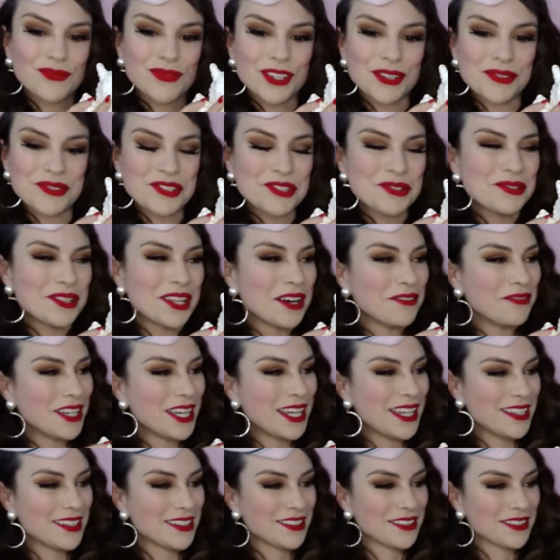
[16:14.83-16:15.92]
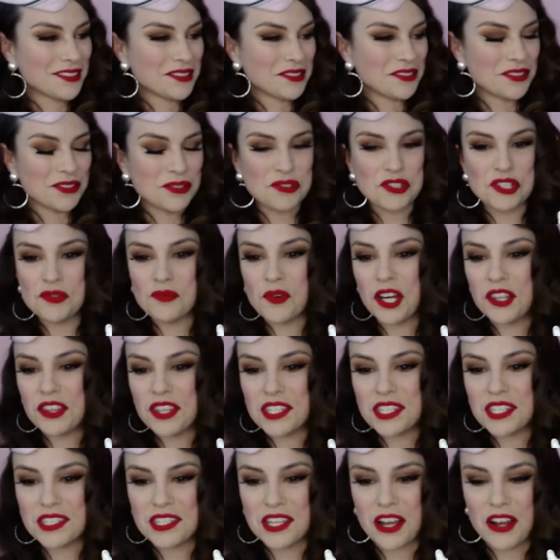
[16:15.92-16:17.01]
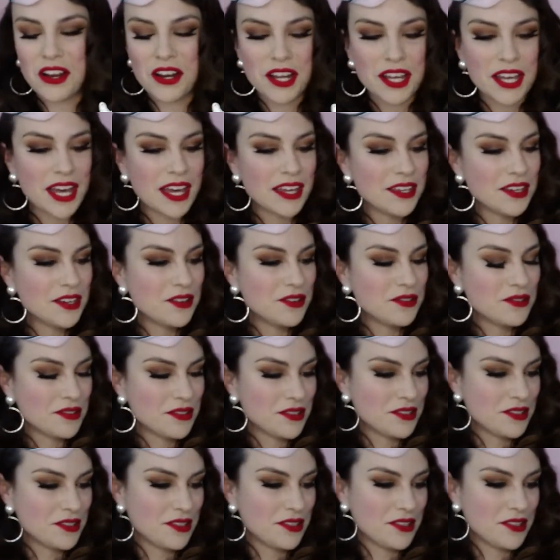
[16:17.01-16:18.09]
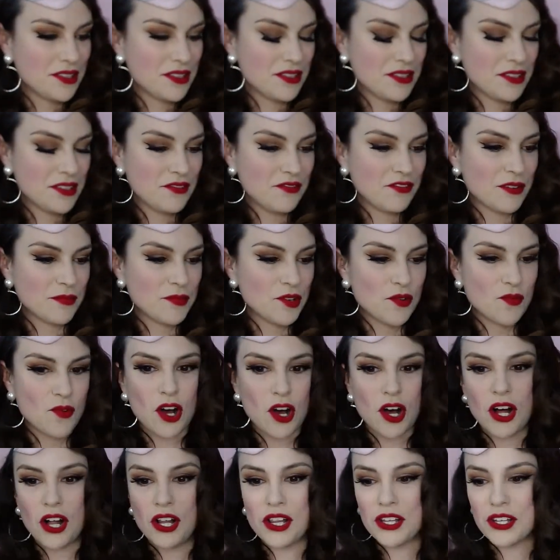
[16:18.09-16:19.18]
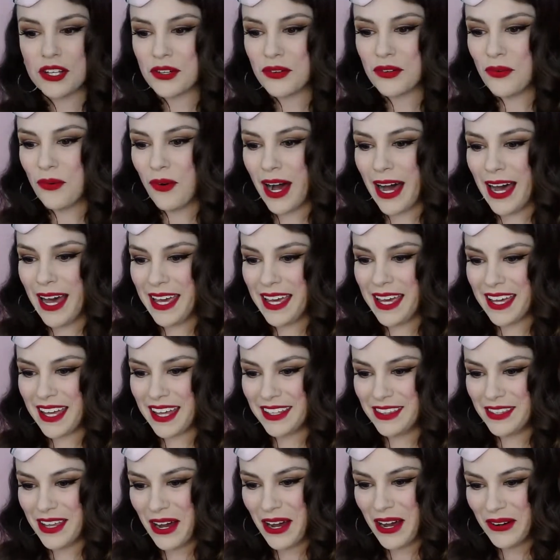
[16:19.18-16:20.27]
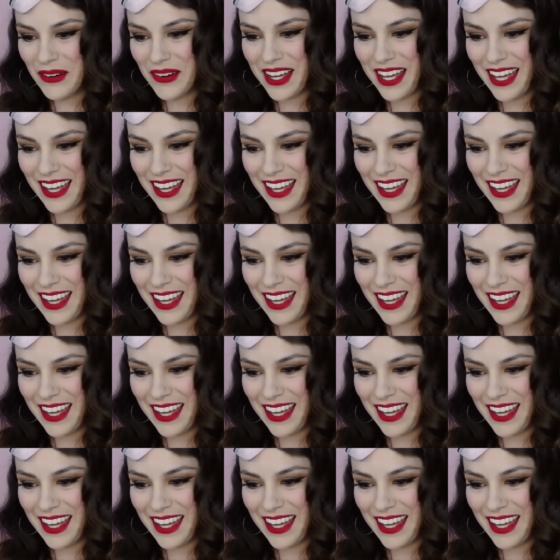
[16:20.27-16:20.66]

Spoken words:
Don't you love it? Don't you want this staring at you from your wall? Why? No.